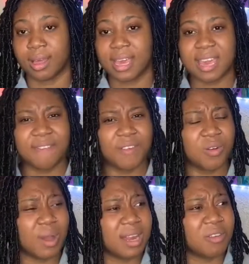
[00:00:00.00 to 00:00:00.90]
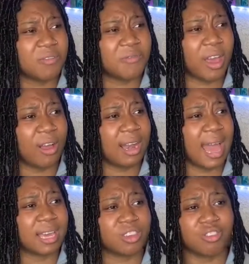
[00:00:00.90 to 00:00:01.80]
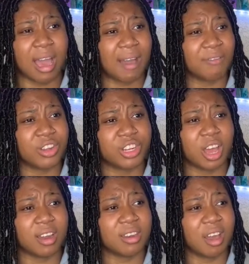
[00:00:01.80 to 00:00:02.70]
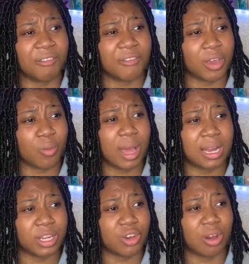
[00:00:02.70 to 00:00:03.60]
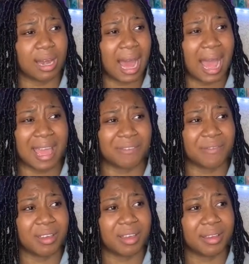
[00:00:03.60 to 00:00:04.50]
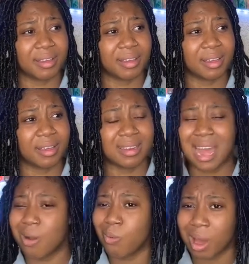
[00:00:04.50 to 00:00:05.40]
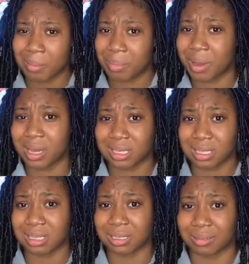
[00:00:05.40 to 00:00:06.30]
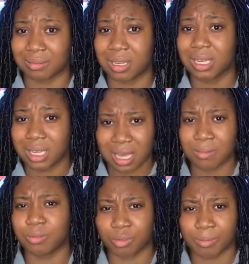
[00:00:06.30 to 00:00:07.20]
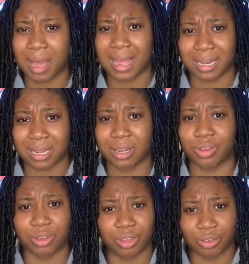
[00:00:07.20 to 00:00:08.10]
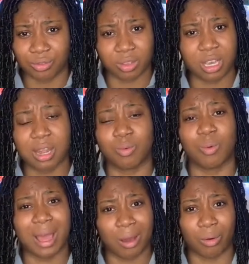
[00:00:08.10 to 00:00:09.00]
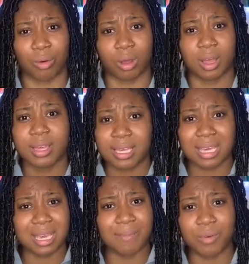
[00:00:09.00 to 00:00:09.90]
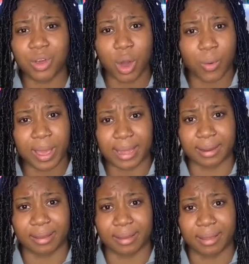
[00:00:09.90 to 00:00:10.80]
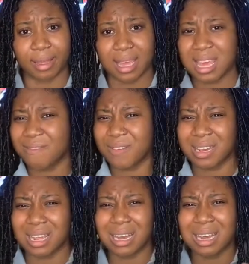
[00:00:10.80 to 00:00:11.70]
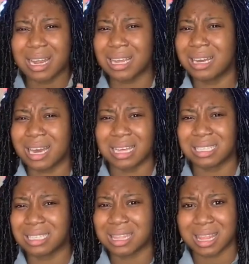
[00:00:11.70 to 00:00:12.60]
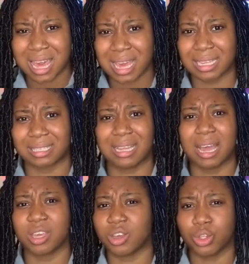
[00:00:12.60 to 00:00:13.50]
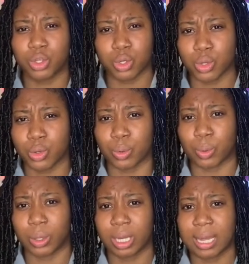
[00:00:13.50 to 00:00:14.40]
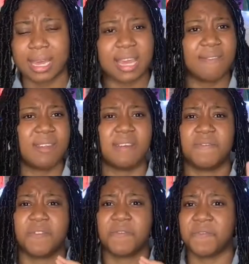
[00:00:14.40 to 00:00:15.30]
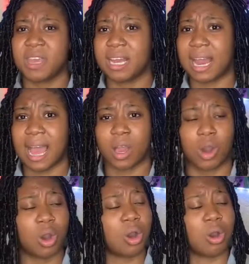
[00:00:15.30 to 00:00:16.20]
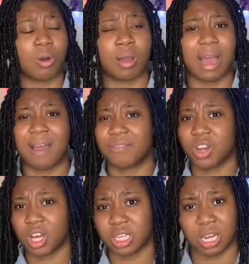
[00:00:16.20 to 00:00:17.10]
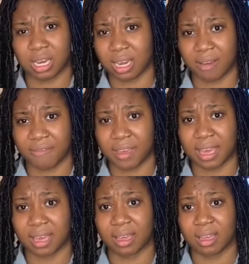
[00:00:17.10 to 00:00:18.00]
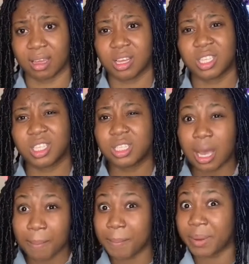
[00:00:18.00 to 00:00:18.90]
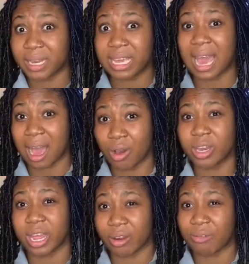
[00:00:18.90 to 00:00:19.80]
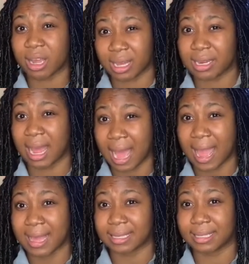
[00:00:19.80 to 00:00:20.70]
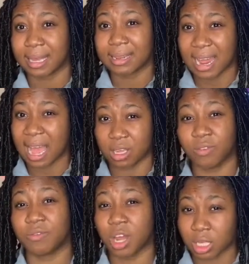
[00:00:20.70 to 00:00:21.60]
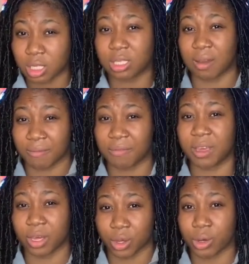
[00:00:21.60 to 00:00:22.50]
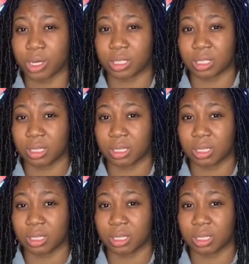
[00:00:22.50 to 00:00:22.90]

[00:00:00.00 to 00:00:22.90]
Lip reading: Even when you felt like you haven't done nothing well in your life, that one person keeps reminding you, you've done well, keep going. Even the littlest things that you do, even if you feel like, oh, I've not done nothing, somebody out there recognize that you've done something good.